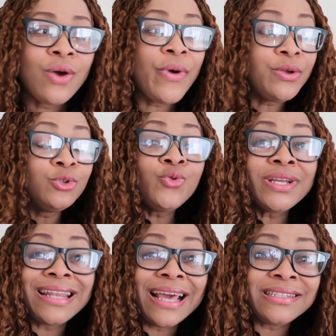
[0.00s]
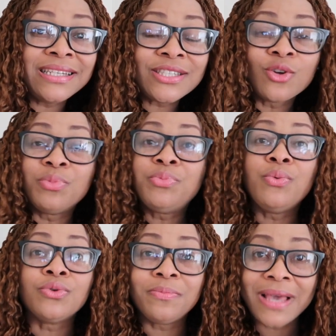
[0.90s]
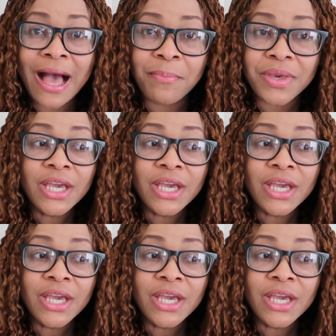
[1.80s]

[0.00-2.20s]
When you do it like this, some people will not be happy.